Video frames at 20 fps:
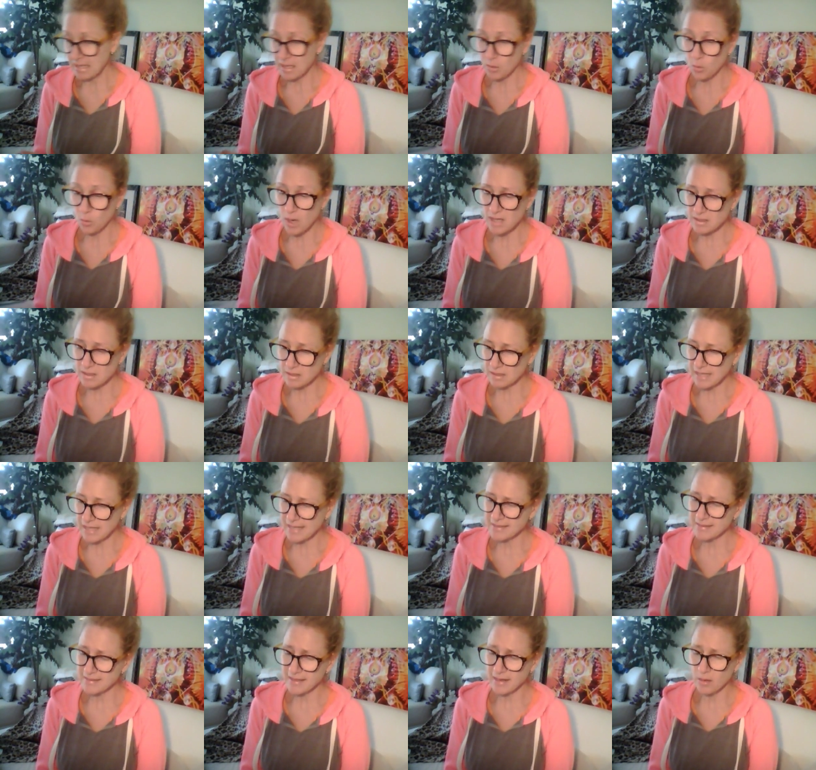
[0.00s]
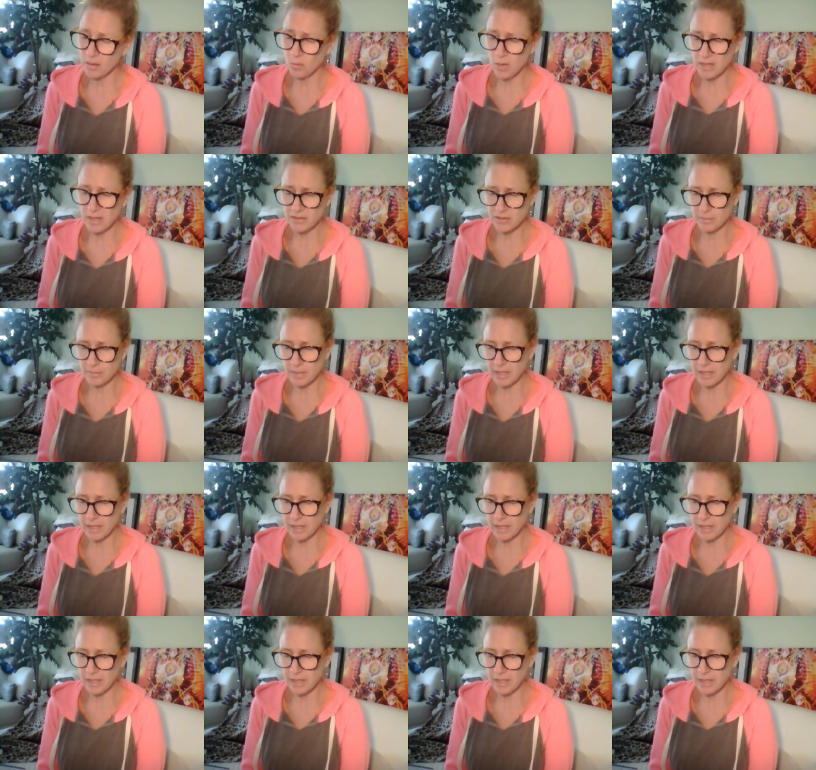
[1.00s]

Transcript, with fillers: I watched last night. I watched